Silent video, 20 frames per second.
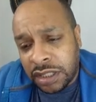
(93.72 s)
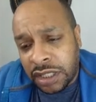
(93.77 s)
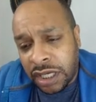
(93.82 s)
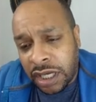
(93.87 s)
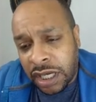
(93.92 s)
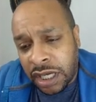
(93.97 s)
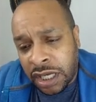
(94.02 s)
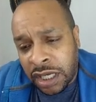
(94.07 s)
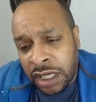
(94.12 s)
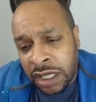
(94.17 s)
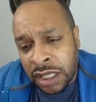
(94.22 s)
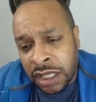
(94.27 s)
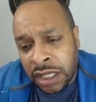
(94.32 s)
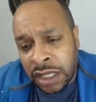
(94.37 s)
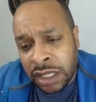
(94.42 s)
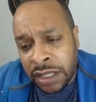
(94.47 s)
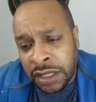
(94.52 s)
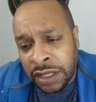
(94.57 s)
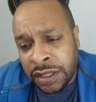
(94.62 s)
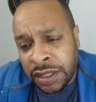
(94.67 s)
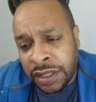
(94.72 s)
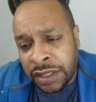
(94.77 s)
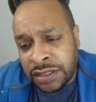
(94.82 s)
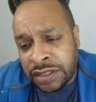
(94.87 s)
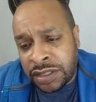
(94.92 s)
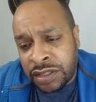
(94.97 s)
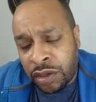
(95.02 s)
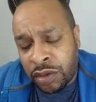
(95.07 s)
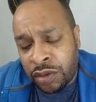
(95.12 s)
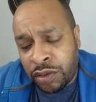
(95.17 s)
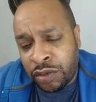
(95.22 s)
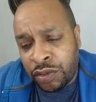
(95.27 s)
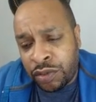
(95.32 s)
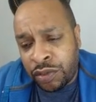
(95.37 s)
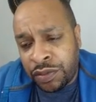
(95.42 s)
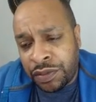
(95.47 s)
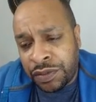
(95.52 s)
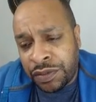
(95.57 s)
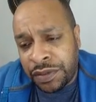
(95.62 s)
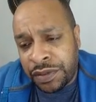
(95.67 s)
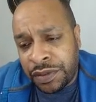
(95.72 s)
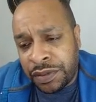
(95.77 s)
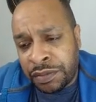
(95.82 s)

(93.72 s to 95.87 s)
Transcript: Uh, so,